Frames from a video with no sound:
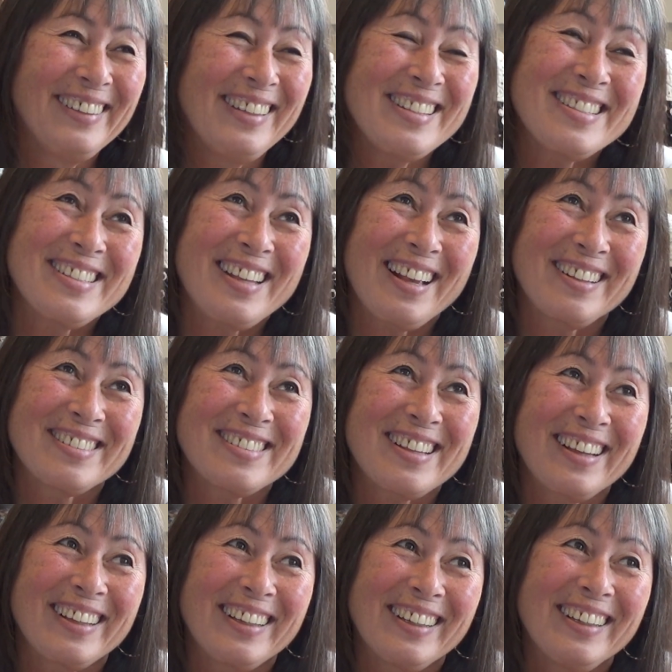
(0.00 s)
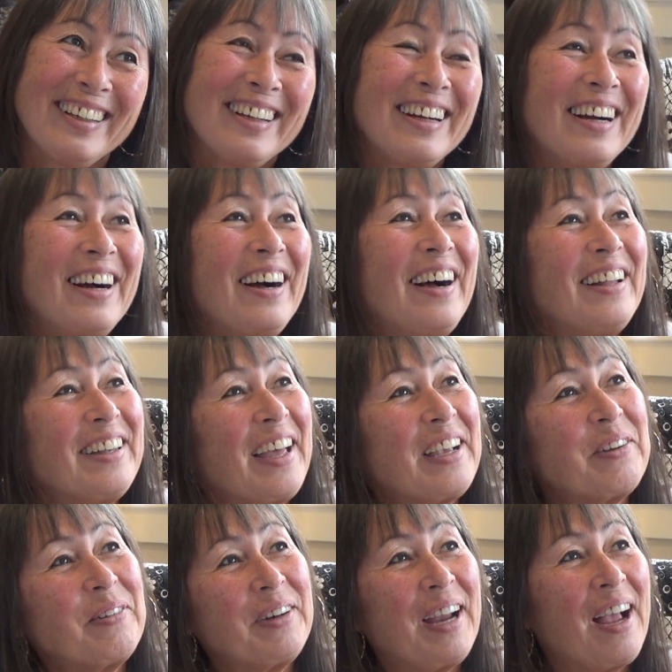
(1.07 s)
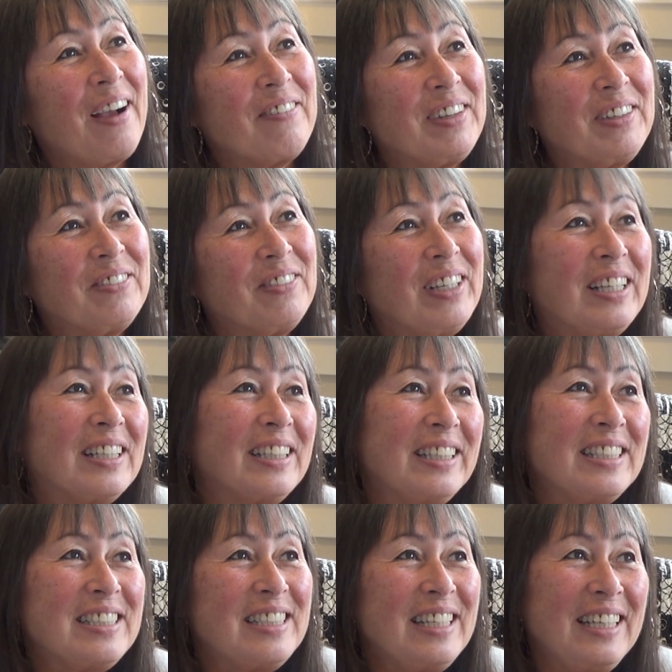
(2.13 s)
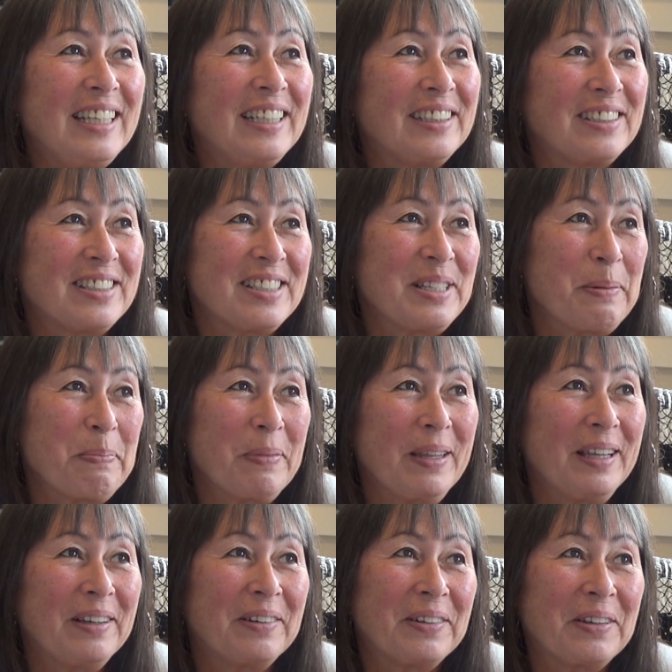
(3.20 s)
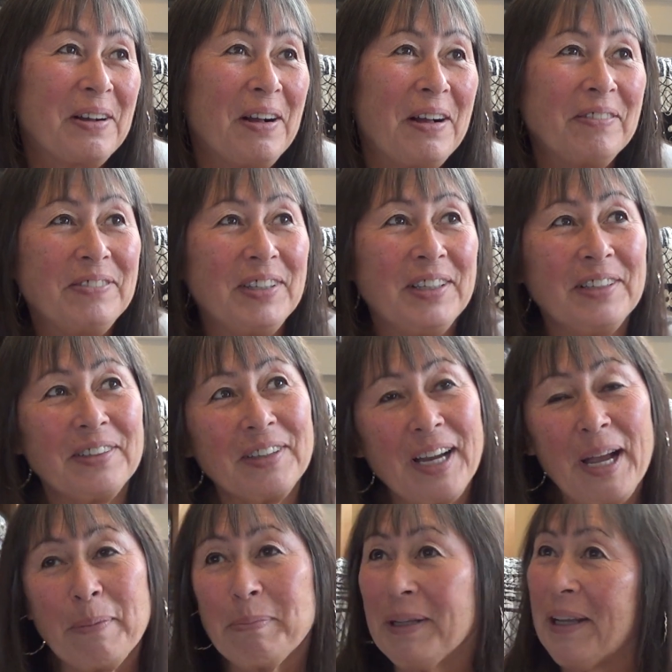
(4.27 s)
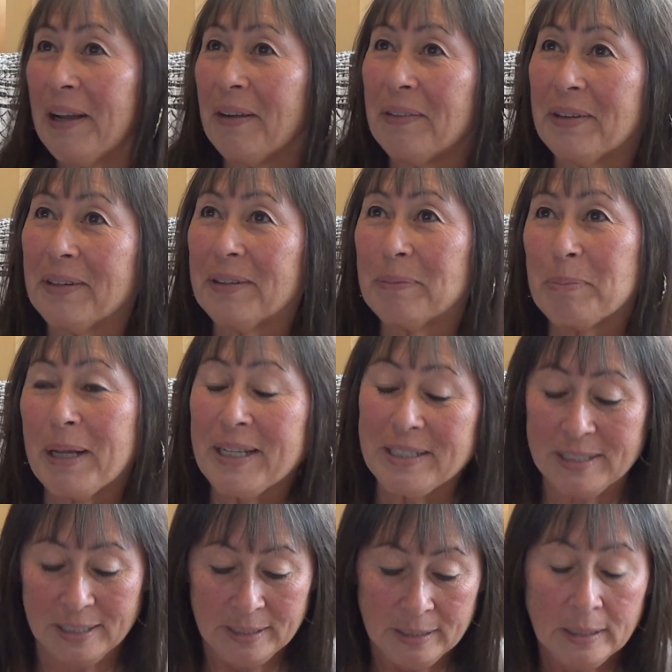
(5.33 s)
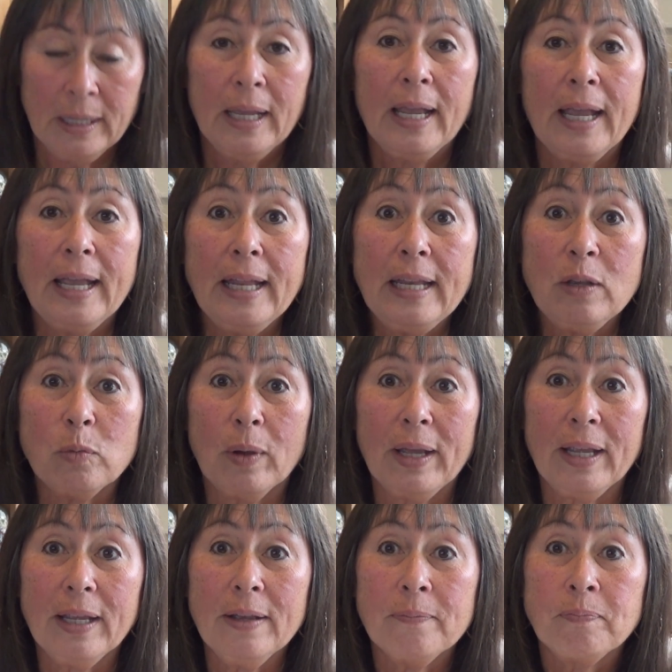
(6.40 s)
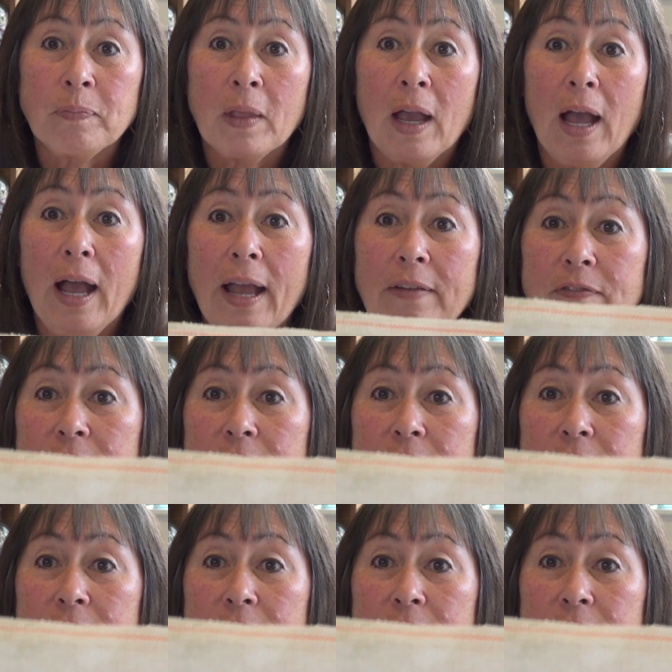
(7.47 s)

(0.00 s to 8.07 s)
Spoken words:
it sounds like we're having weekly tea or something, or coffee or happy hour. But anyway, I